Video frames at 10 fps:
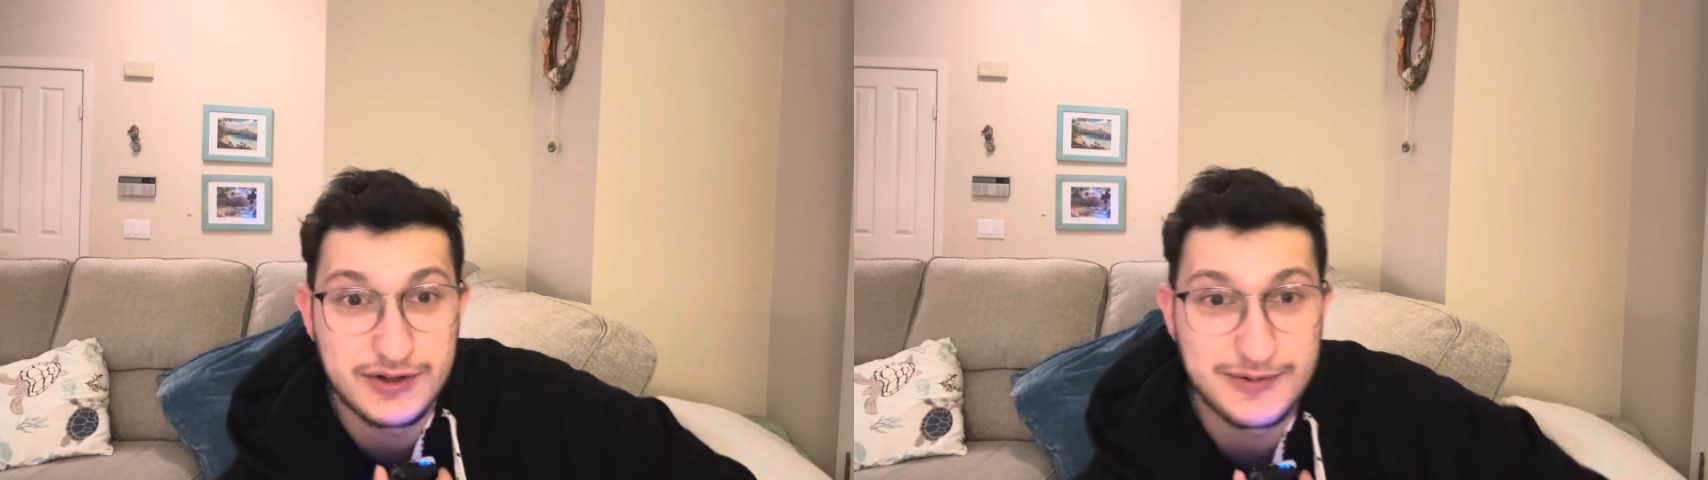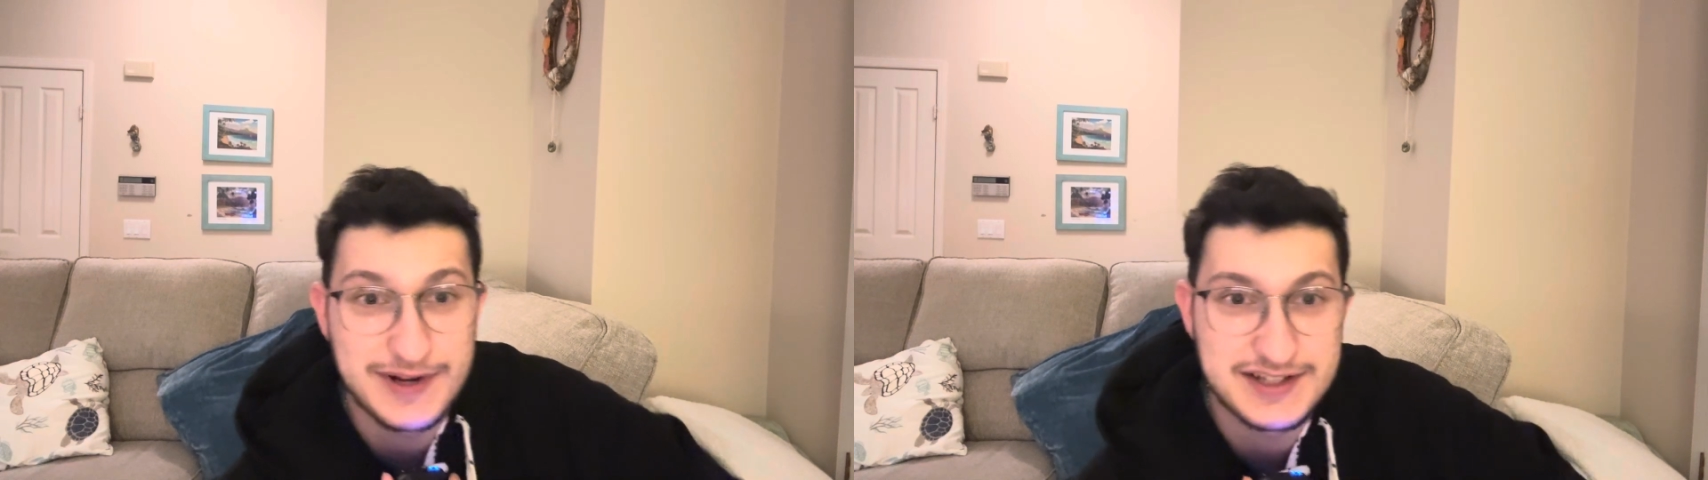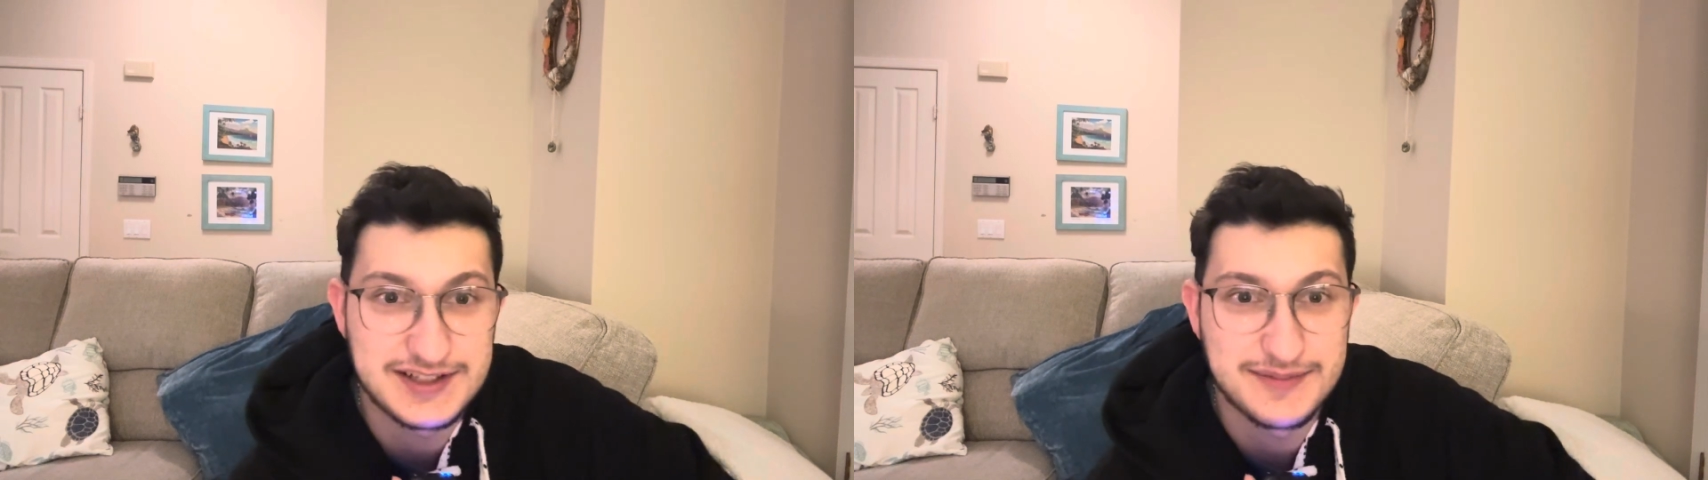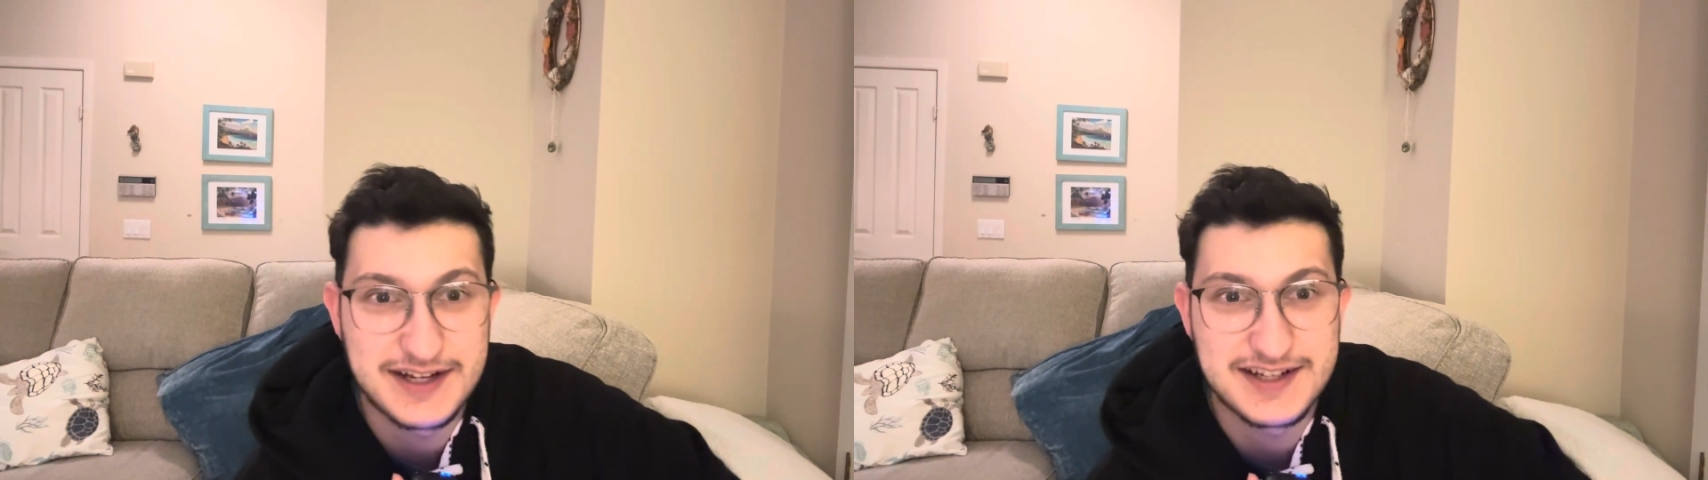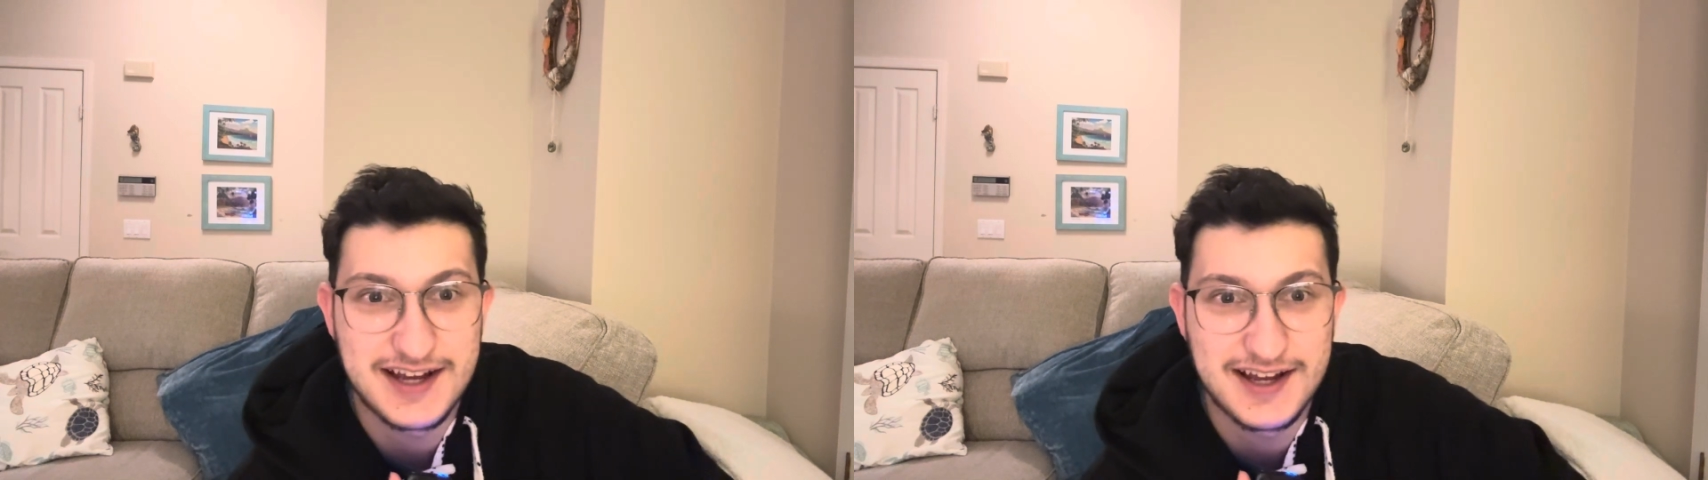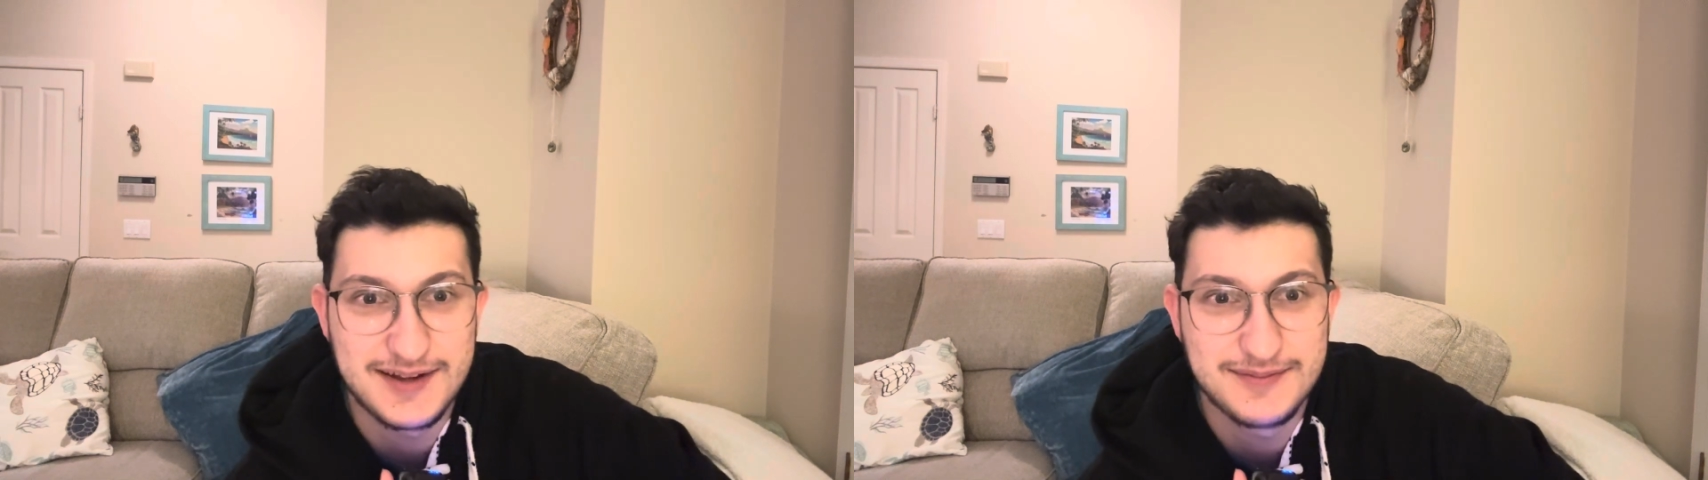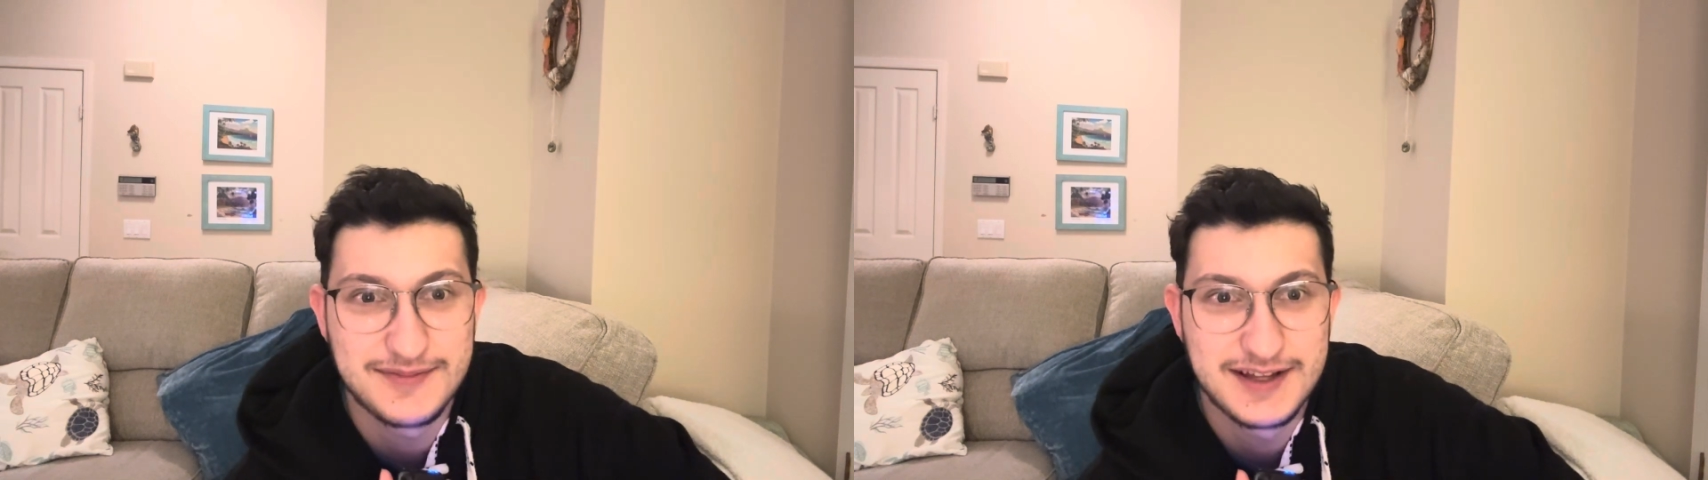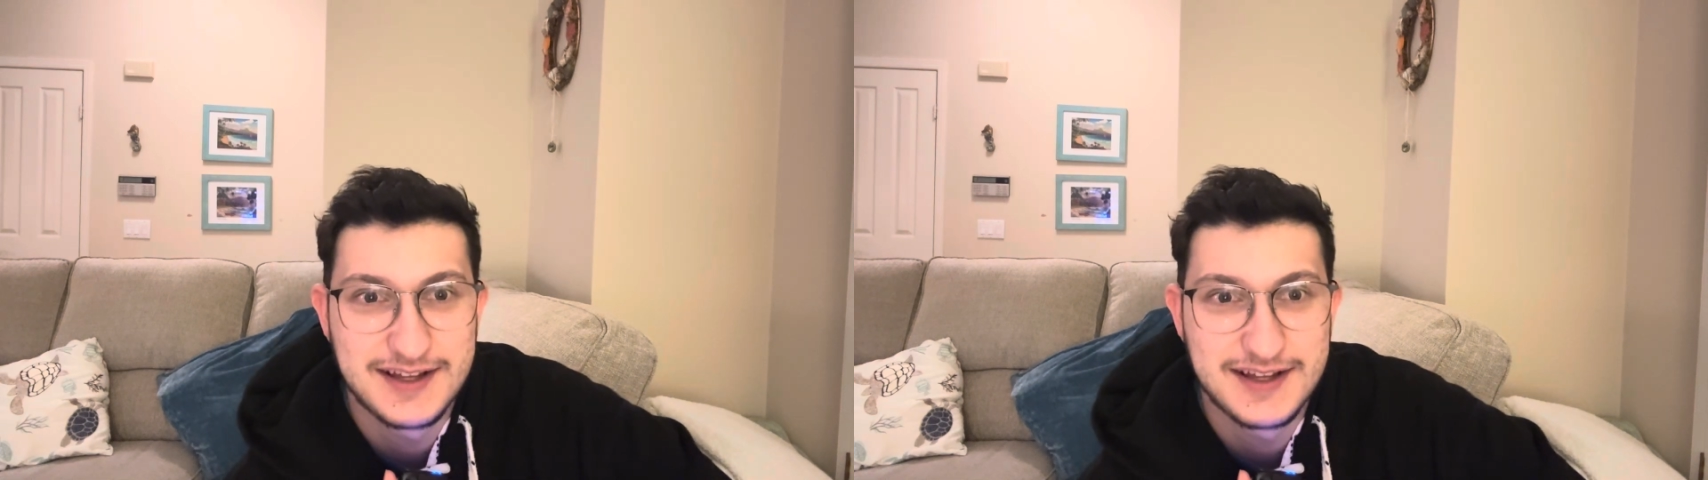they're wasting my time,